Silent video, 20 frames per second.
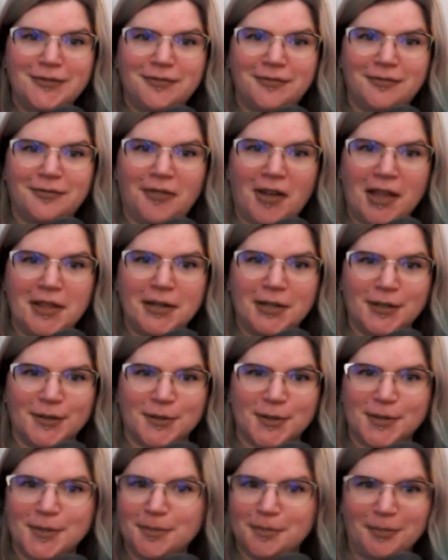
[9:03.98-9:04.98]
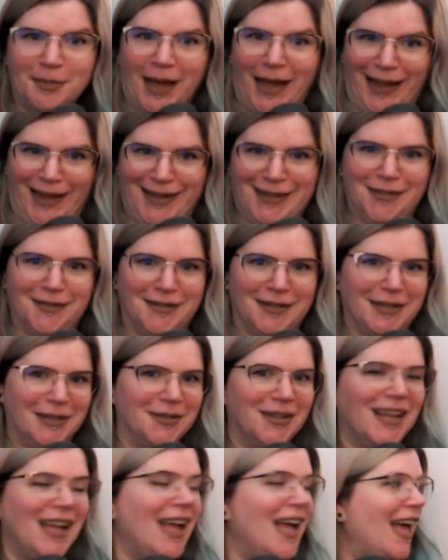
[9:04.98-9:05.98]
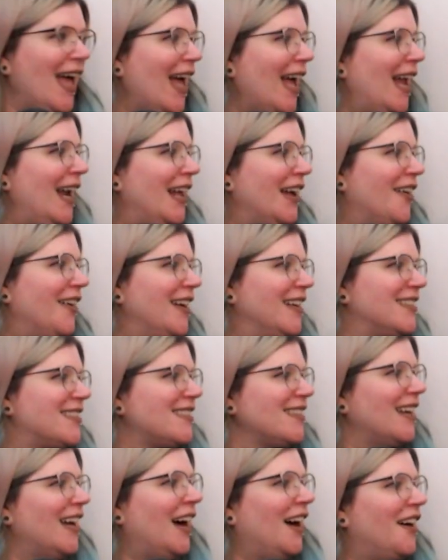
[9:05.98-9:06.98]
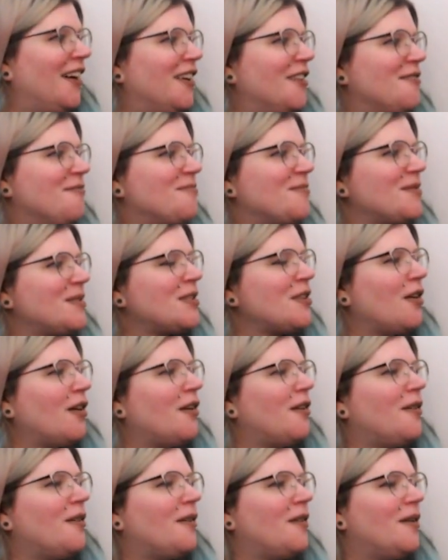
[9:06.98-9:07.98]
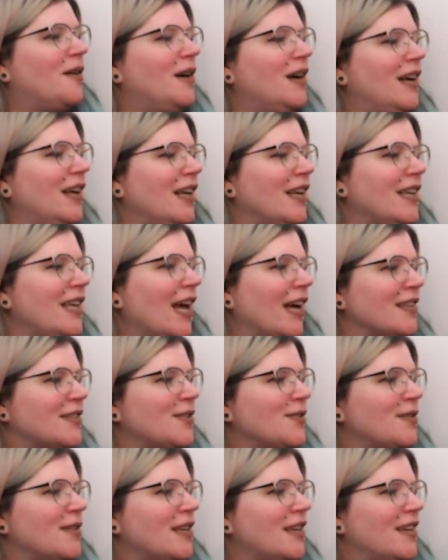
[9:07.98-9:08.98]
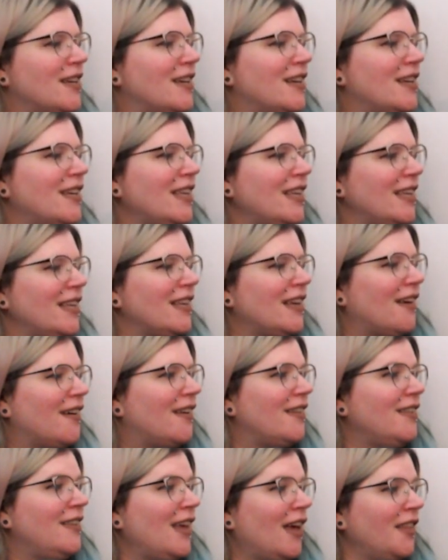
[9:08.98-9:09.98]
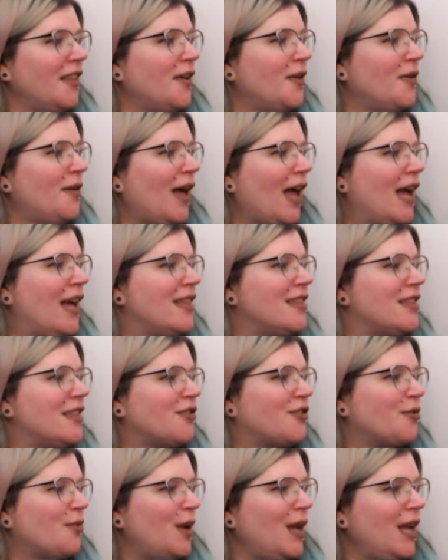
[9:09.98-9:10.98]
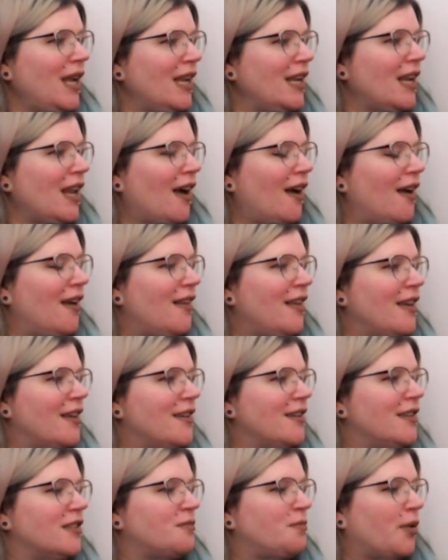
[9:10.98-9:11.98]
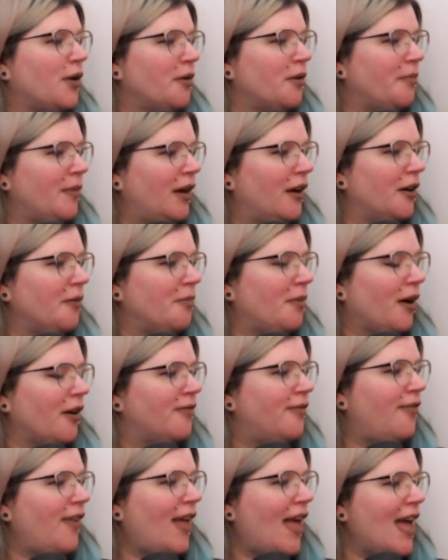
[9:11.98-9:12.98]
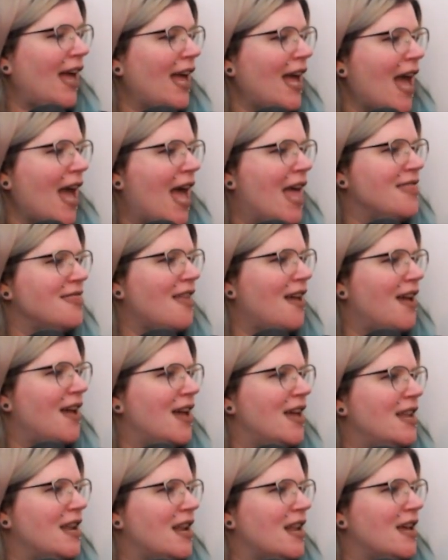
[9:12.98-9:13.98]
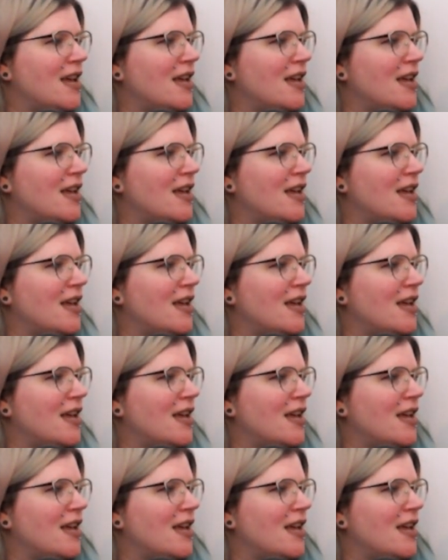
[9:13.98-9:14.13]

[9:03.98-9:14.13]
feathers. I don't know. Anyways, so the yellow and the green is Premier Parfait, and then